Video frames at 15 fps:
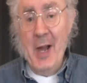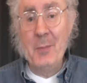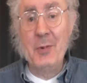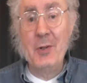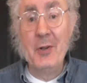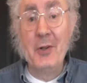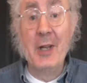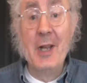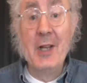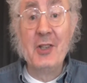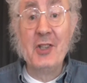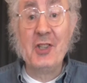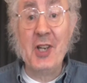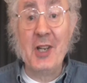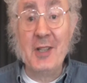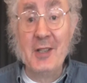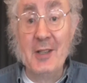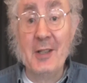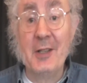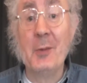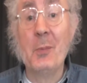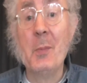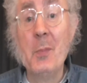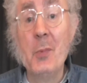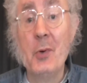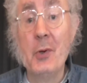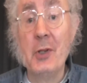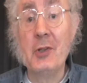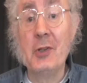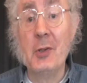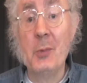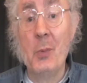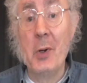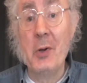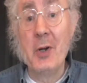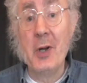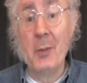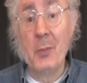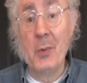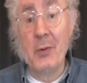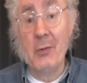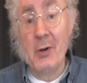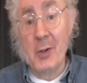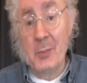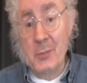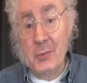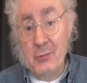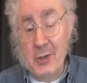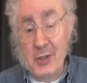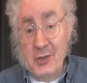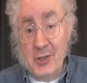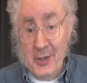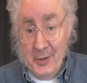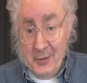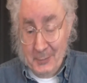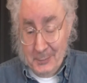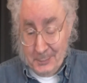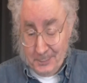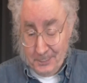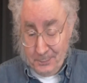Absolutely. Suddenly, one morning, she woke up with her arms stretched out